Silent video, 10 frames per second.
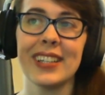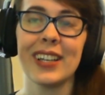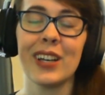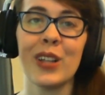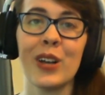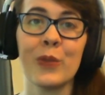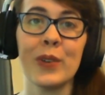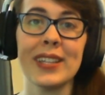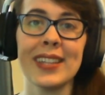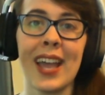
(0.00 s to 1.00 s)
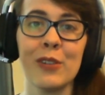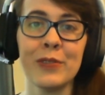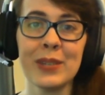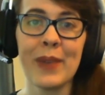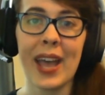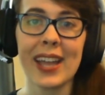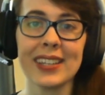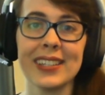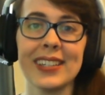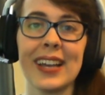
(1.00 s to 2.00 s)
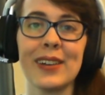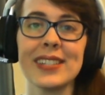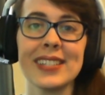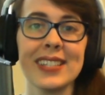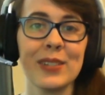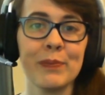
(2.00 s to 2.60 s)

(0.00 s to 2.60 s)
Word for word: along with how feedback, how it's still